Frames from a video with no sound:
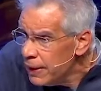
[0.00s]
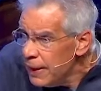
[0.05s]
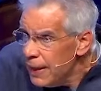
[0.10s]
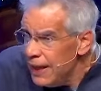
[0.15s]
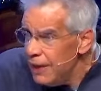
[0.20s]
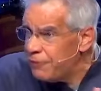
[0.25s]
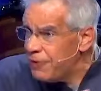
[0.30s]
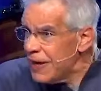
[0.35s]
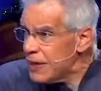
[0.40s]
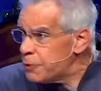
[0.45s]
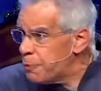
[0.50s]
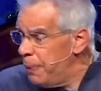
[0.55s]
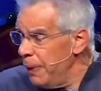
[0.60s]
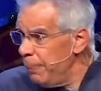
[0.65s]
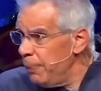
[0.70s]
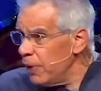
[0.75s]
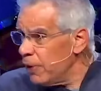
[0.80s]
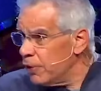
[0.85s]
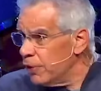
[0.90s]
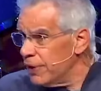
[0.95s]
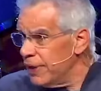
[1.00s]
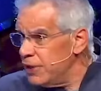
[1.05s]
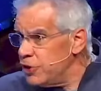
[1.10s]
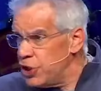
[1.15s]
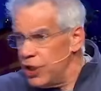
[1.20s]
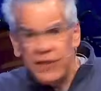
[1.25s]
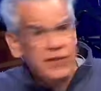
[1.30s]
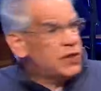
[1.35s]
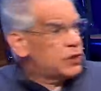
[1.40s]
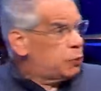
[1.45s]
If that's biblical, then
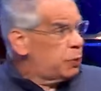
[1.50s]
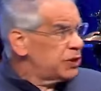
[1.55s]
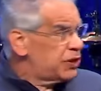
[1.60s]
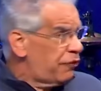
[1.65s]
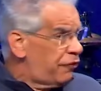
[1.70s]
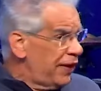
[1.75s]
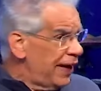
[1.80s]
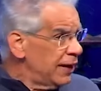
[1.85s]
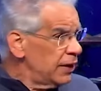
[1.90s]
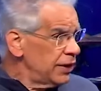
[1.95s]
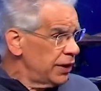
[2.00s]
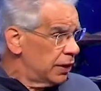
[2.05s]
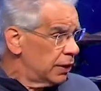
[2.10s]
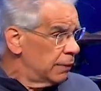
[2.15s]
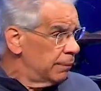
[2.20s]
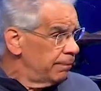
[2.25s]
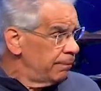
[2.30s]
Jesus was a failure.